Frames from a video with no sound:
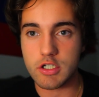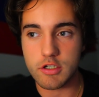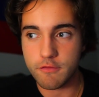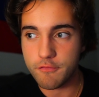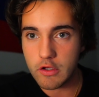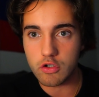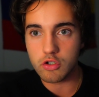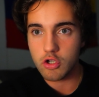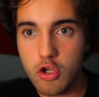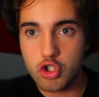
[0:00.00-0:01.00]
to just
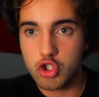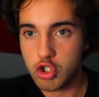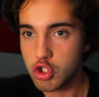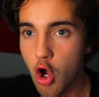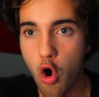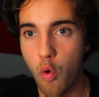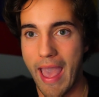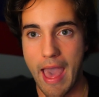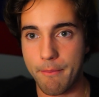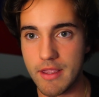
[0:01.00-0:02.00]
feel so
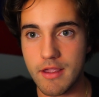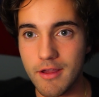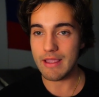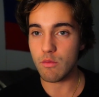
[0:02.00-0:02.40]
happy.